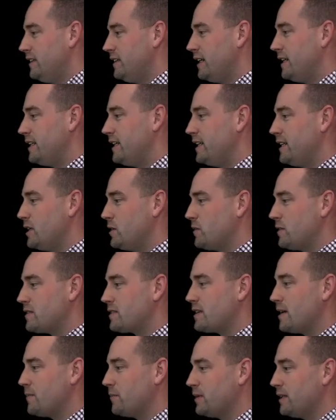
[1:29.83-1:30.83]
And then you would
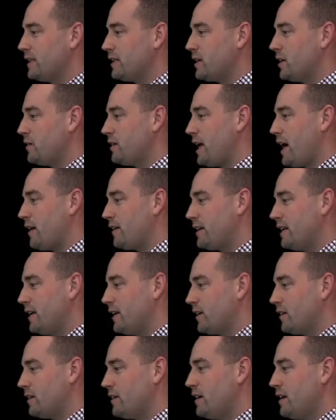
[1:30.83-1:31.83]
simply go down
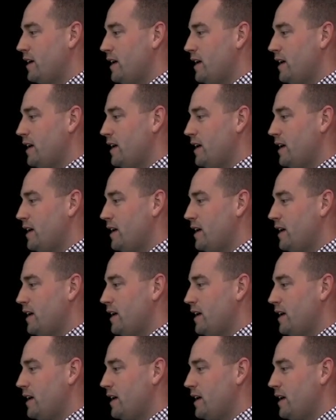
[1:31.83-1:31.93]
here.